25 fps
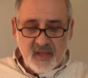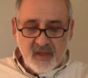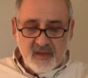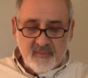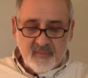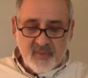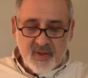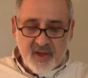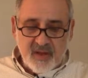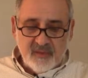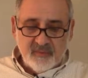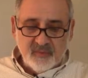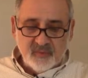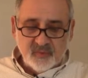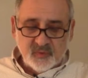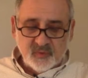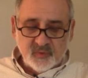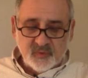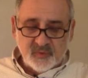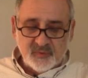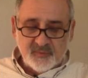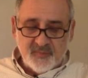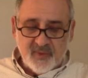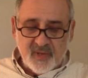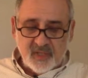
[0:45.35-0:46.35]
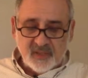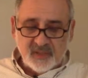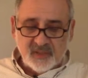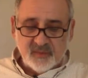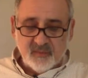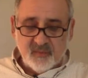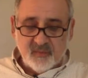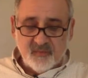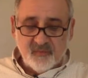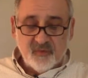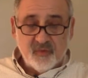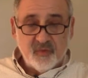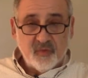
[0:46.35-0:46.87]
Bob was
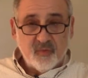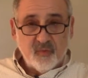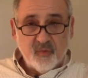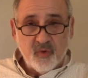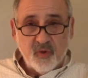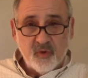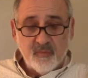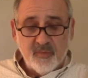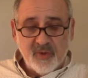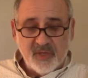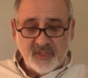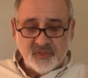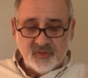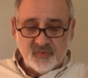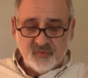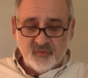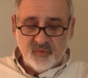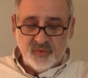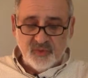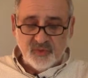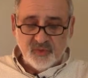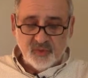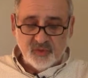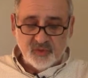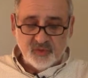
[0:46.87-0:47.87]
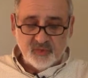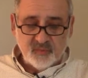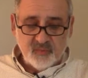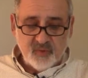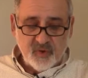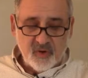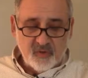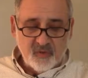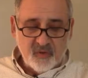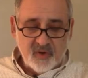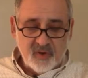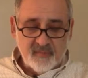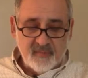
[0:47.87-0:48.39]
responsible for the robust research
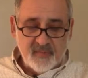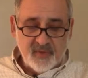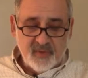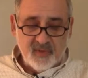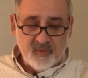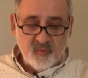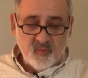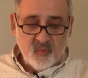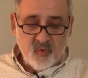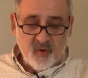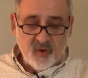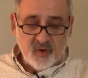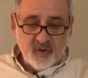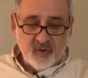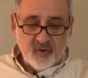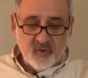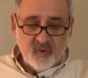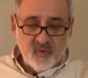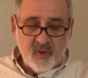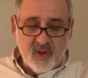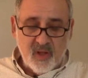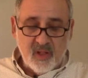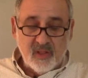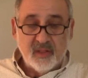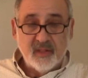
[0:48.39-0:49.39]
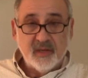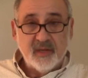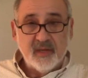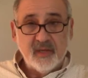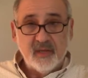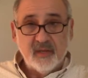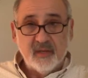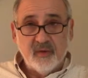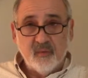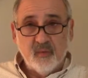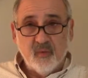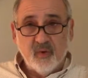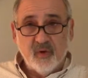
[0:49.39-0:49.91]
program in water
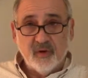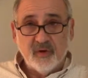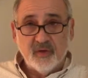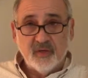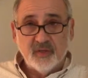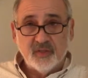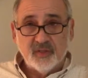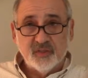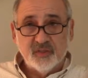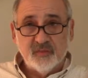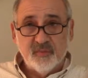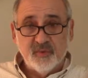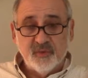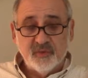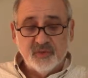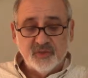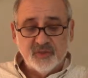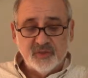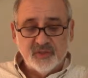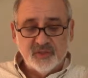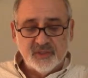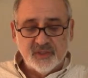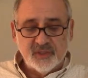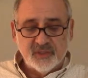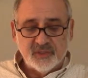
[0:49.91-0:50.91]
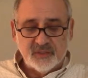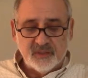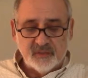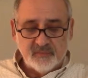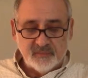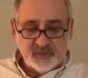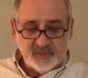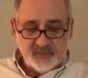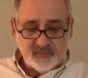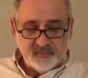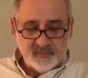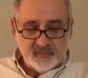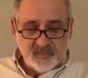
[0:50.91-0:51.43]
quality and water distribution
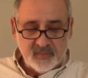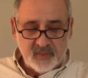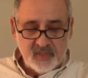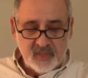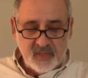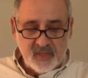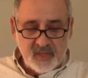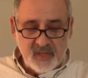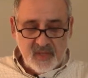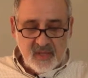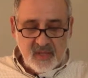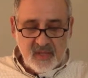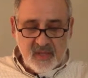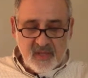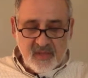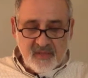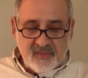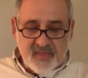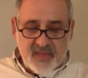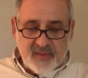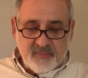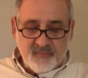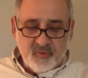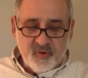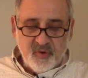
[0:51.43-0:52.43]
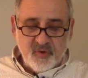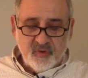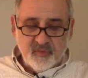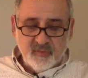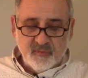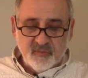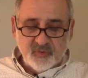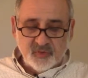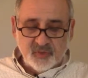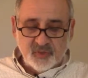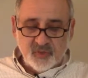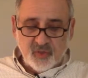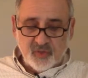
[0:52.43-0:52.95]
systems. That
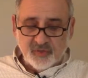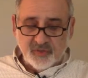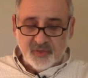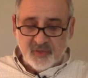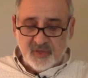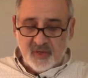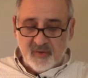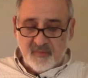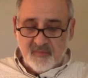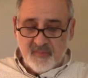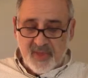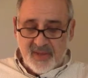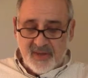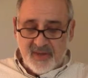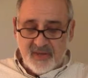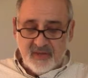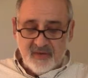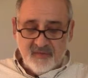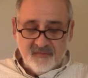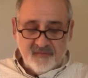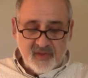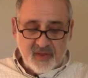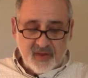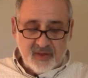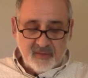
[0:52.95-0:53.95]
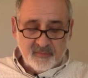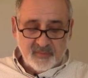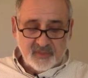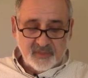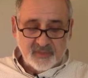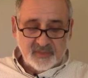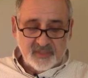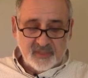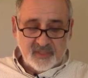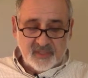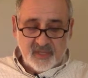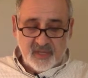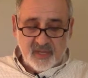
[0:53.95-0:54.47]
program resulted in many
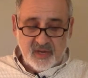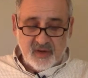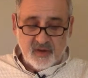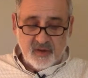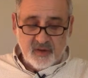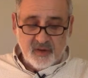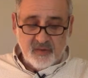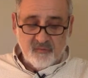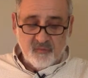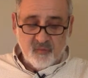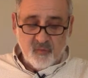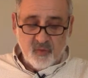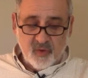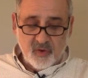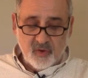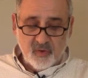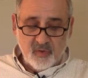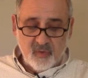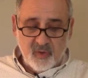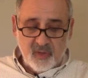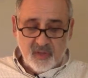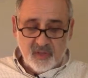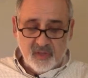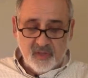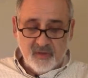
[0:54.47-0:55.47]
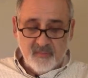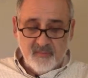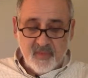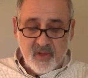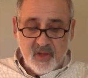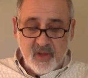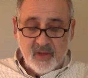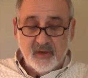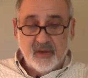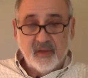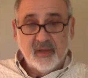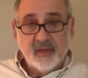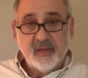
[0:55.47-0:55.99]
developments in the area of water quality
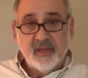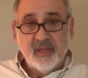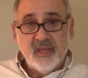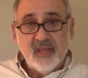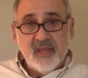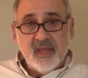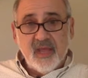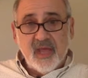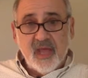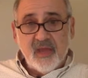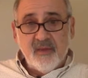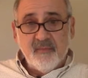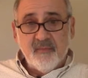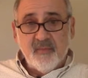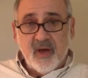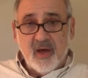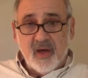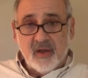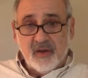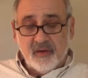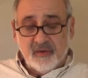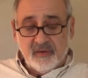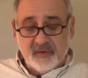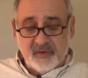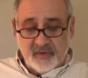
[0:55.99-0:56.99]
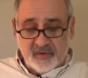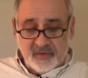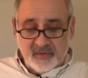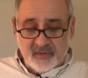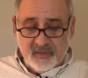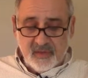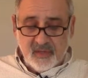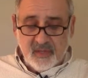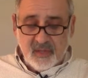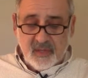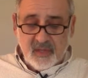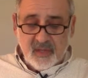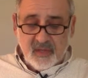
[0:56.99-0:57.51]
modeling and
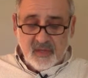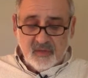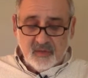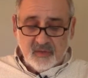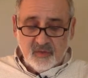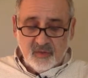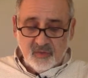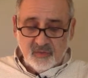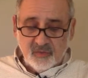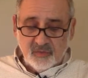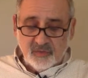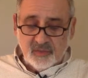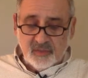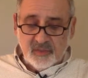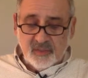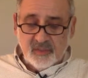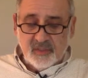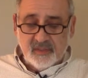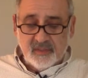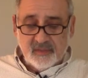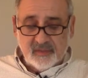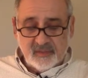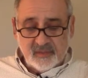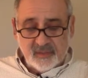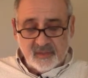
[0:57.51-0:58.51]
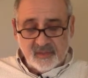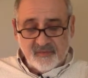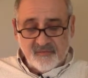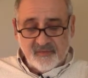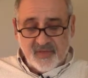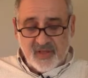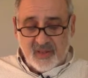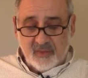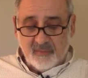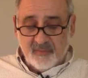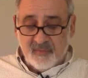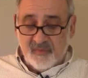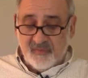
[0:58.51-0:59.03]
monitoring, including the
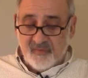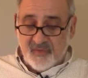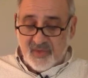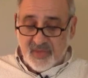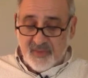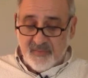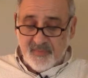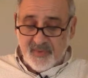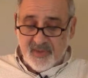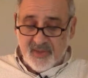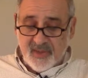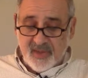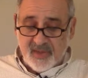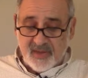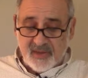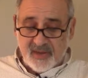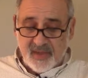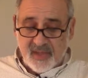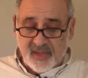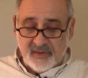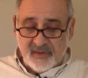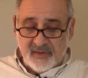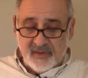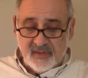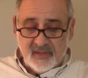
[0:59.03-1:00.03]
development of EPA Net,